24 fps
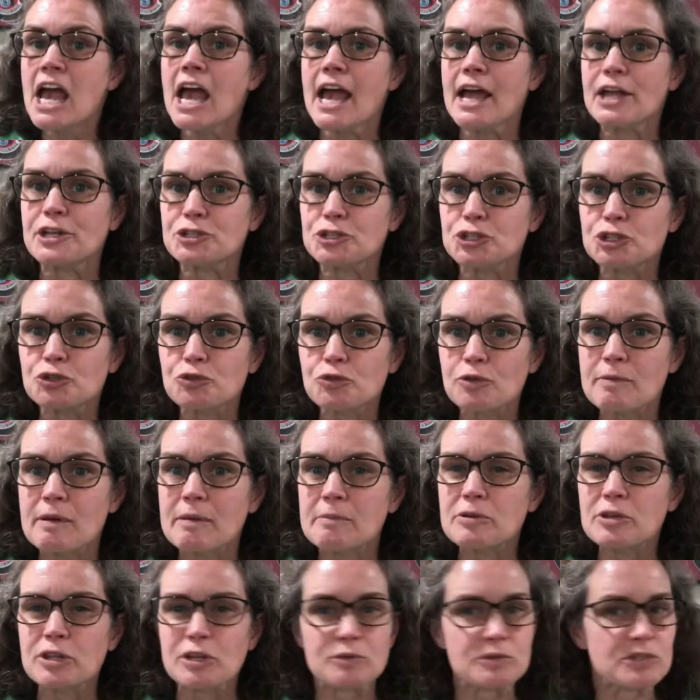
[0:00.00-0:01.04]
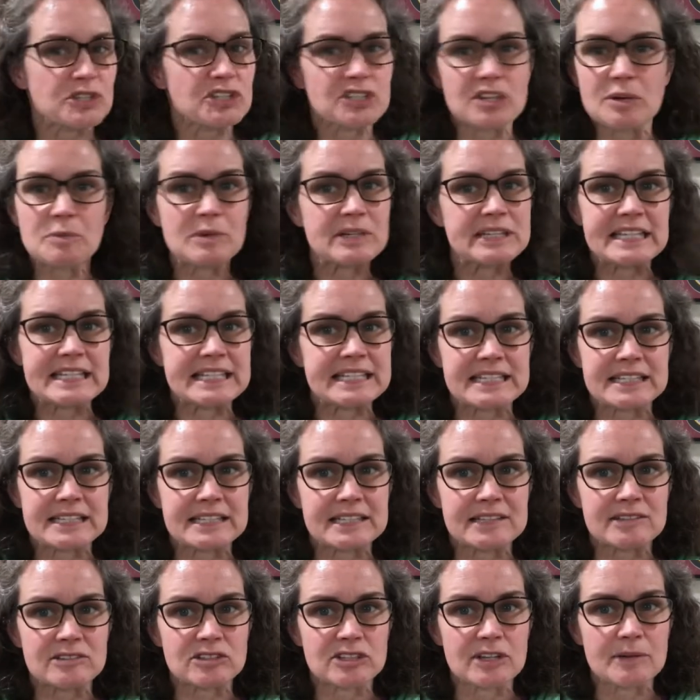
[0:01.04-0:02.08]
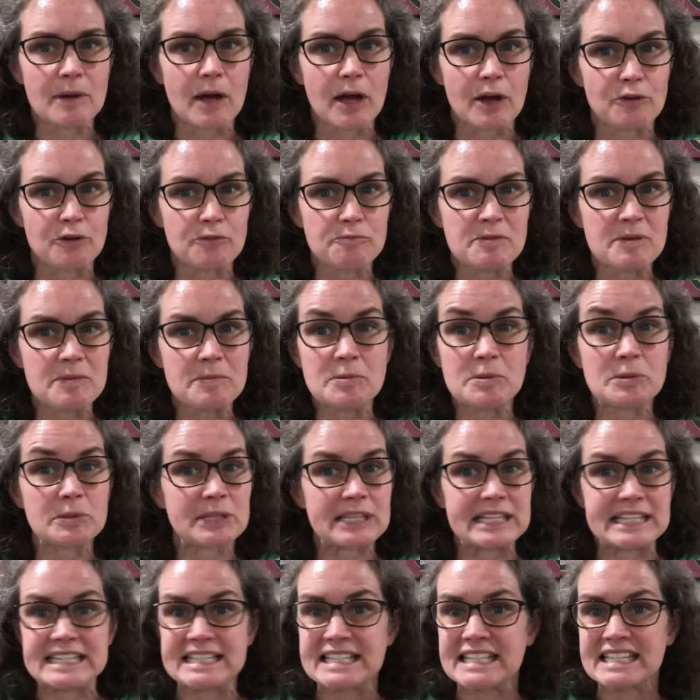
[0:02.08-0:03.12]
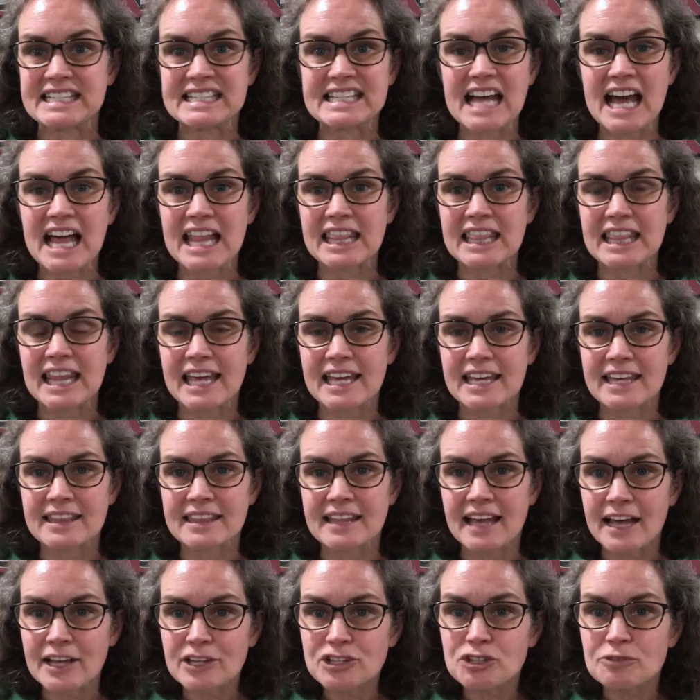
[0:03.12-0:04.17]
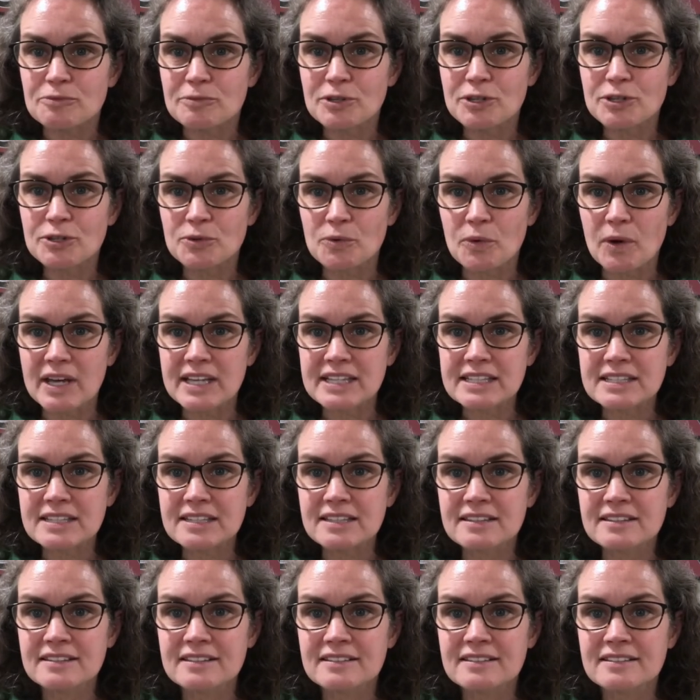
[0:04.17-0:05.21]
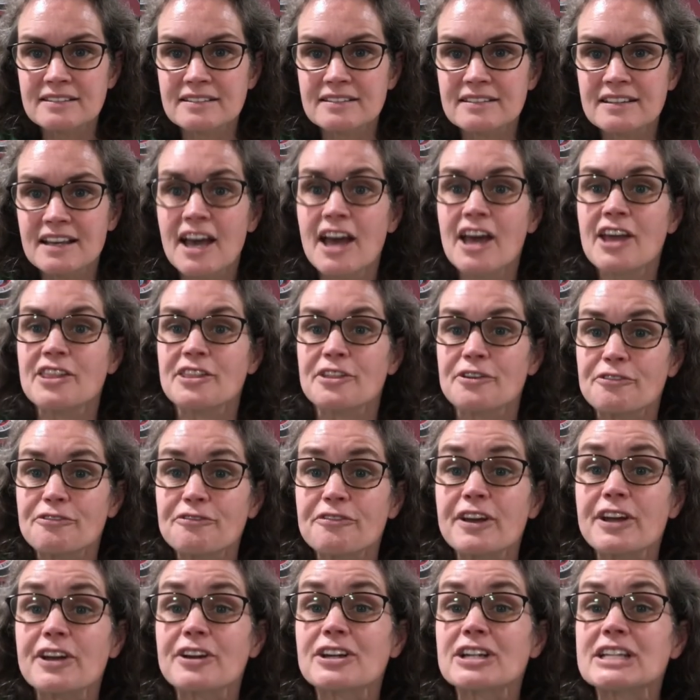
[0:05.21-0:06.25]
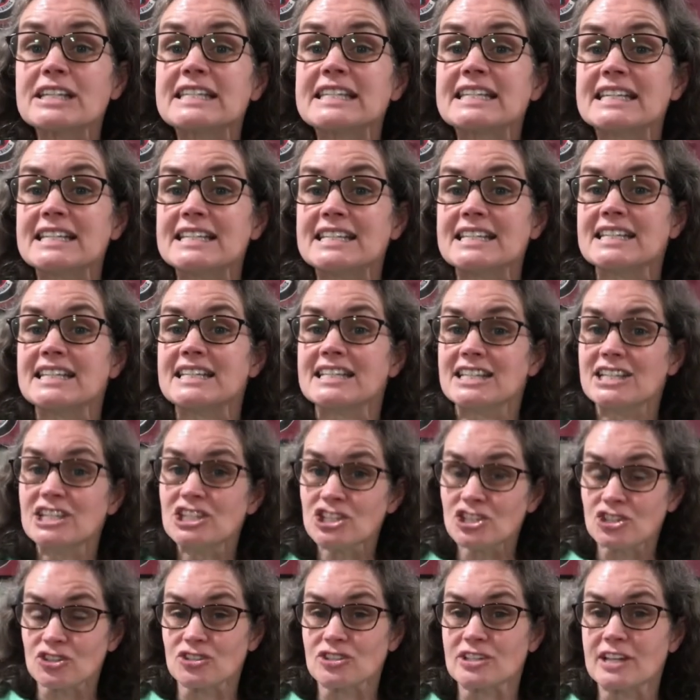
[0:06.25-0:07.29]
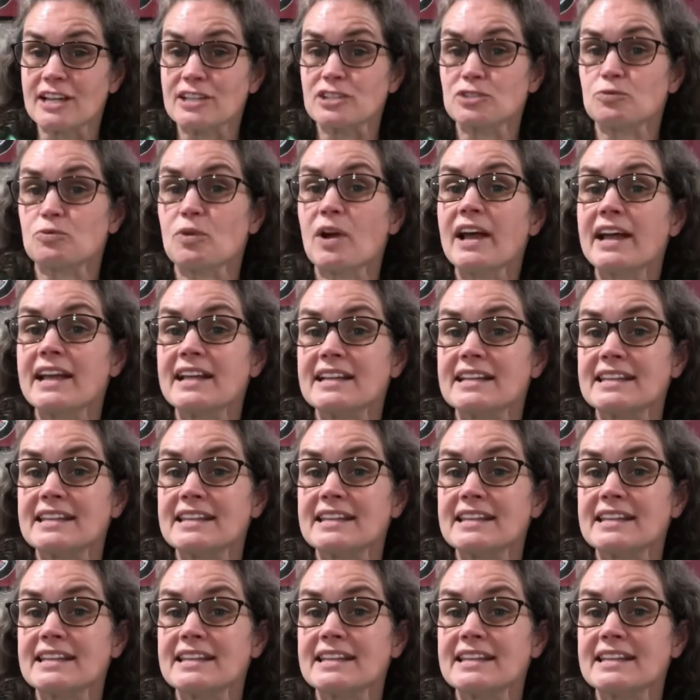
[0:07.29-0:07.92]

And do you remember there was someone that, so a group of people that did not like that? Do you remember who it was? The Pharisees and the teachers, that's right.